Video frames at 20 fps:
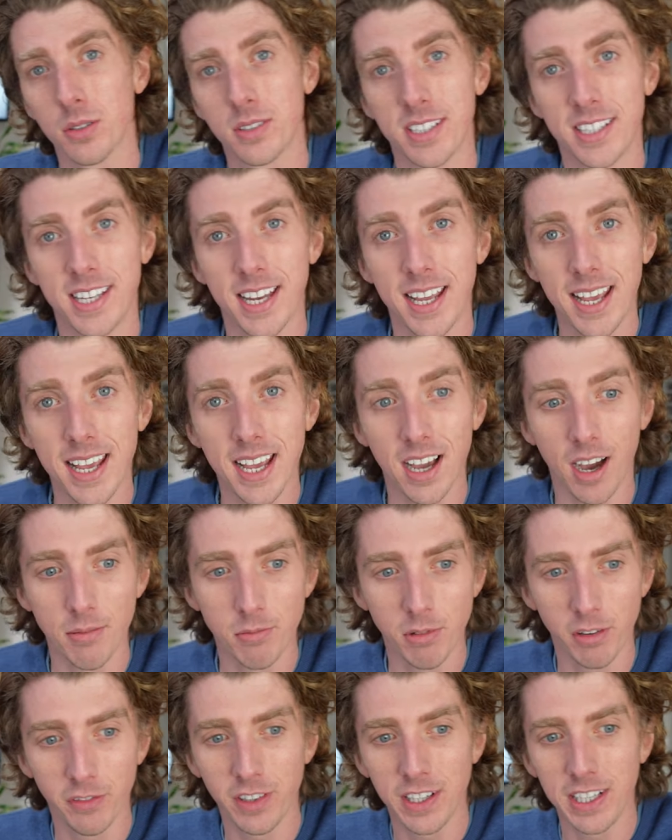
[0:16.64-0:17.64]
today
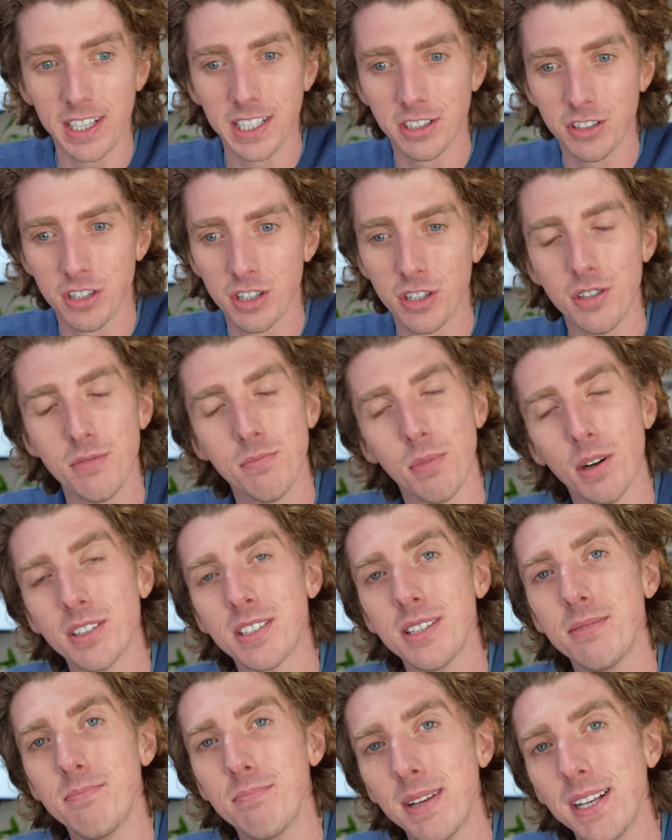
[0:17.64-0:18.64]
I'm revealing two
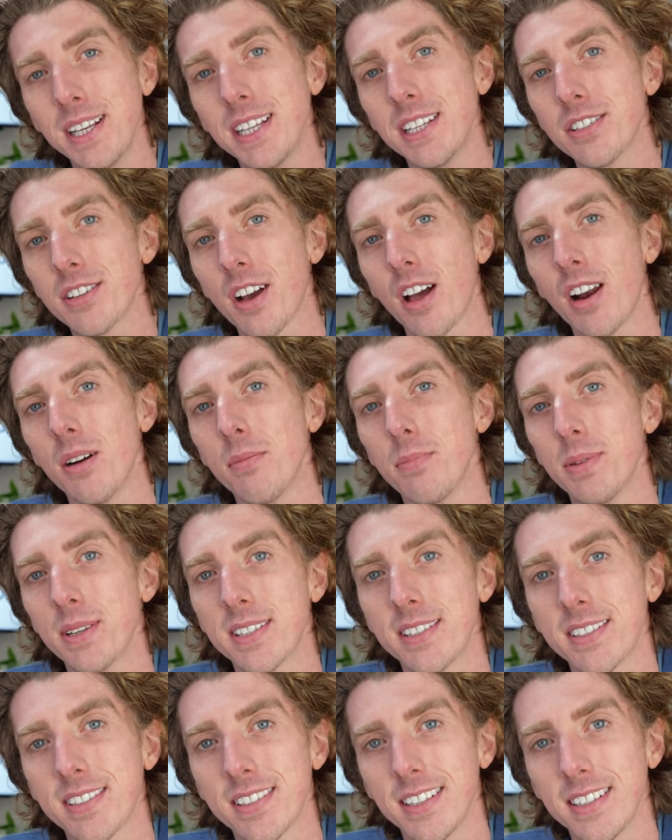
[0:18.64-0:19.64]
multi-million dollar
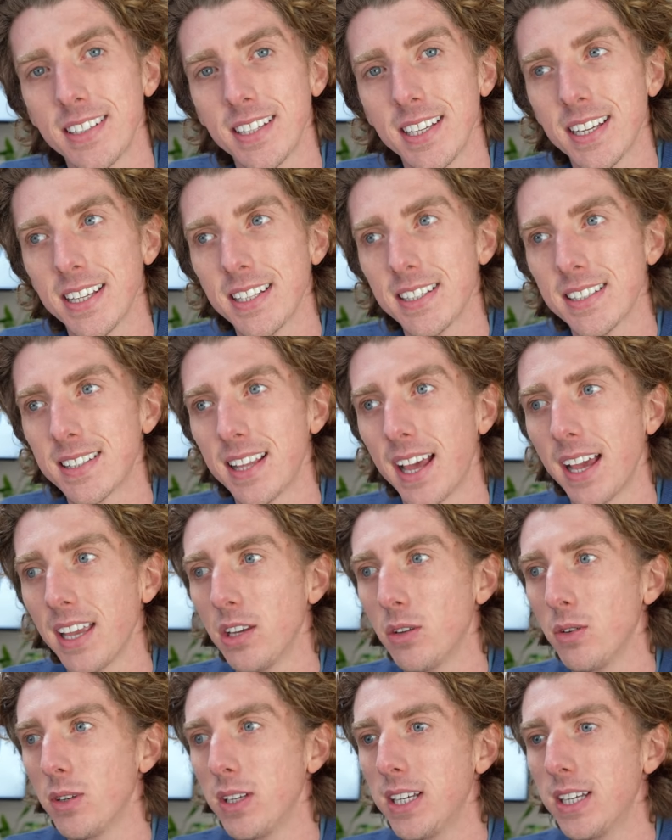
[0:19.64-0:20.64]
business ideas that
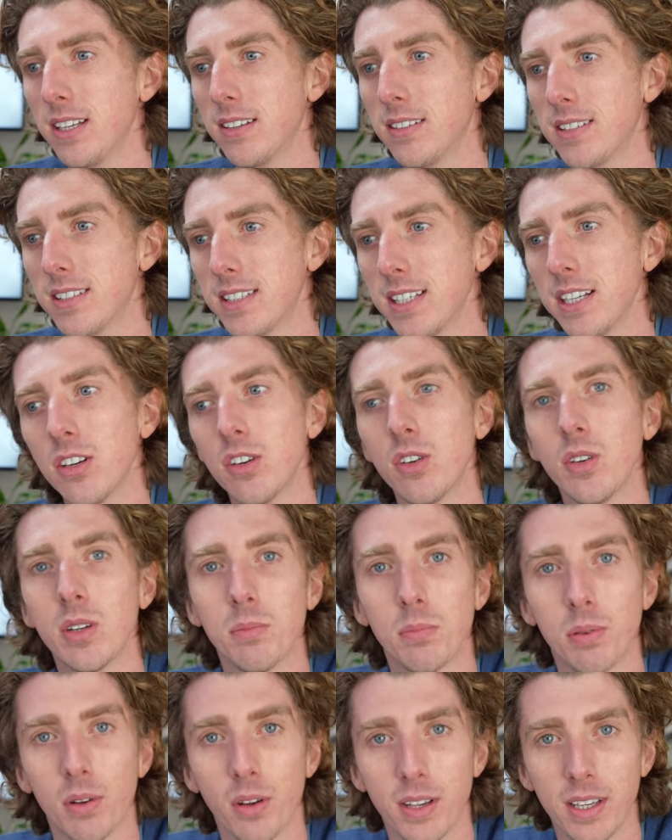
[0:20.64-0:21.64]
you need zero
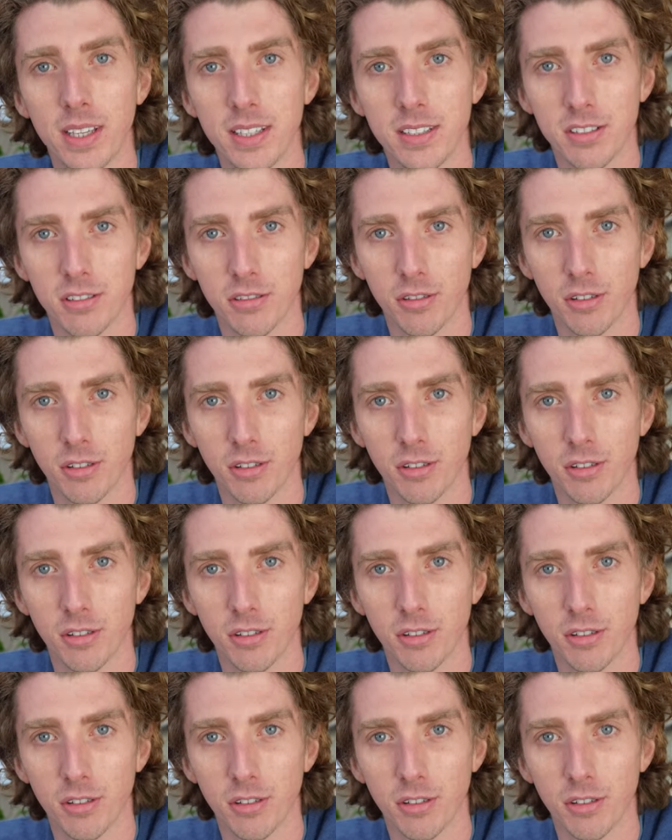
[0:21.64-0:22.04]
employees to